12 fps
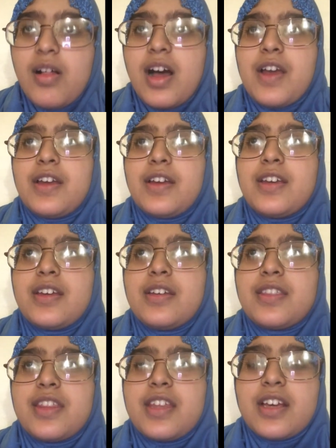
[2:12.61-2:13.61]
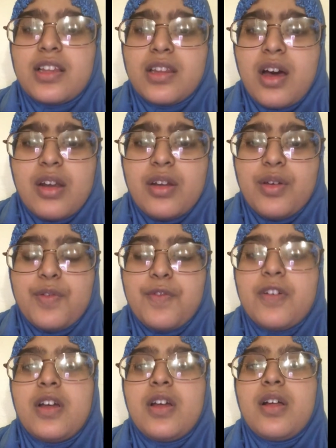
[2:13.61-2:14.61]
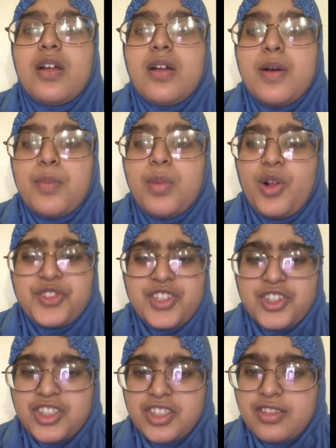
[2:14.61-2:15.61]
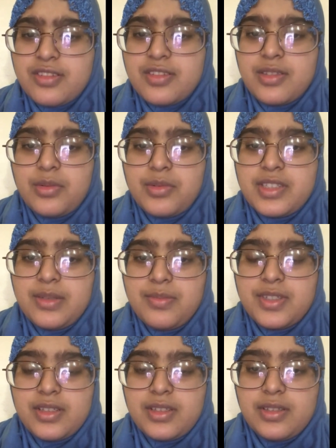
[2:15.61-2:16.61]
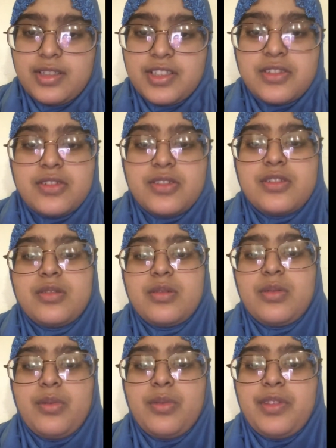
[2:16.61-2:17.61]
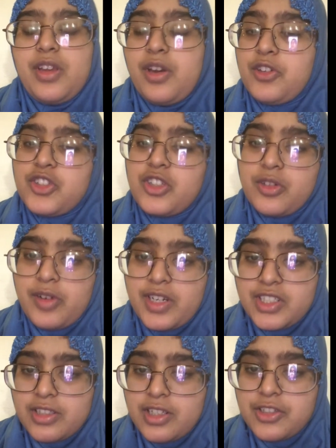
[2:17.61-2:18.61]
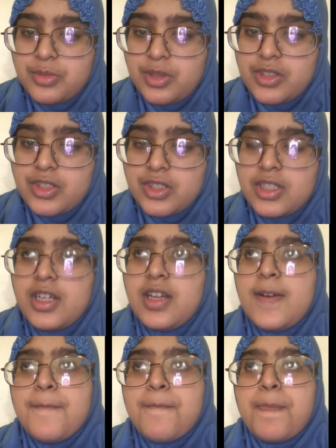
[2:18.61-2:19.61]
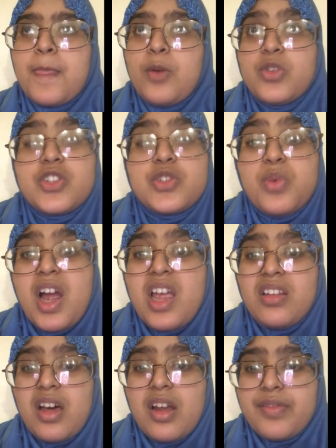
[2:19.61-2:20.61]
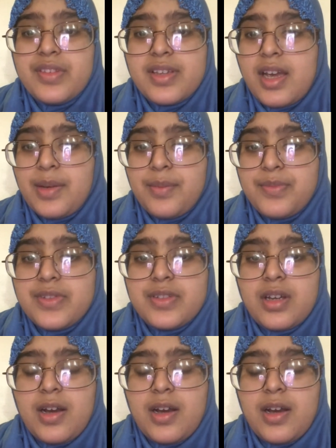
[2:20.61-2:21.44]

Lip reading: I think a lot of politicians don't seem to listen to the younger generation as much, which is why a lot of the times